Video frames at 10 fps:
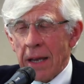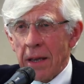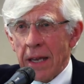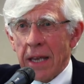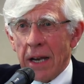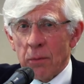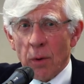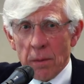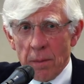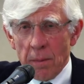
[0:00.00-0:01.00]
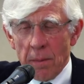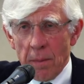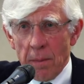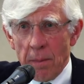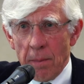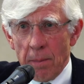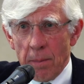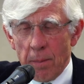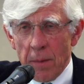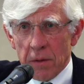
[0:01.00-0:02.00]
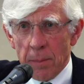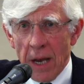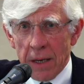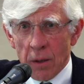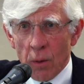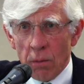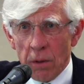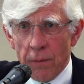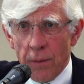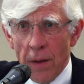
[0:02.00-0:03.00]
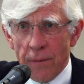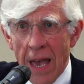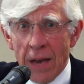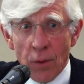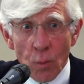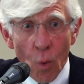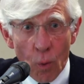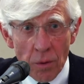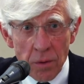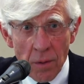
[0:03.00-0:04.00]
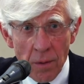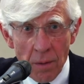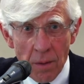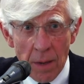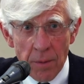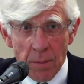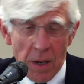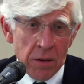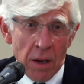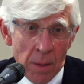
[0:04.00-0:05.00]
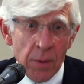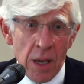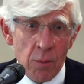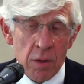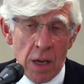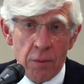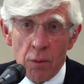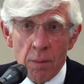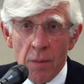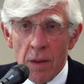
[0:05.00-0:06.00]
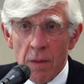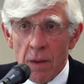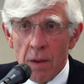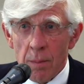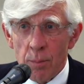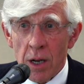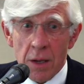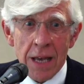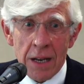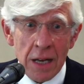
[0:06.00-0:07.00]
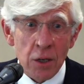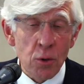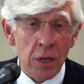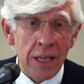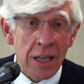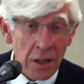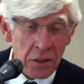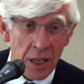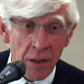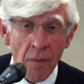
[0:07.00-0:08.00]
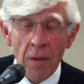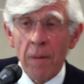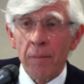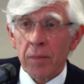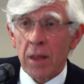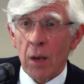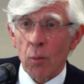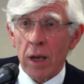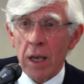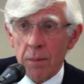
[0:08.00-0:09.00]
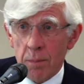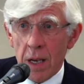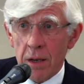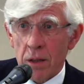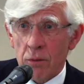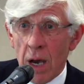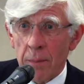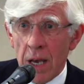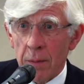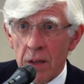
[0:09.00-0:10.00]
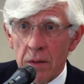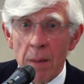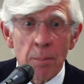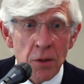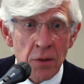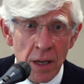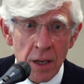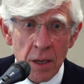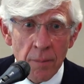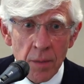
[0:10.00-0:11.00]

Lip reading: against what Mr. Biden calls forever wars. Right? I mean, Tony Blair was, I thought, brilliant and unusually cutting in what he described out as imbecilic.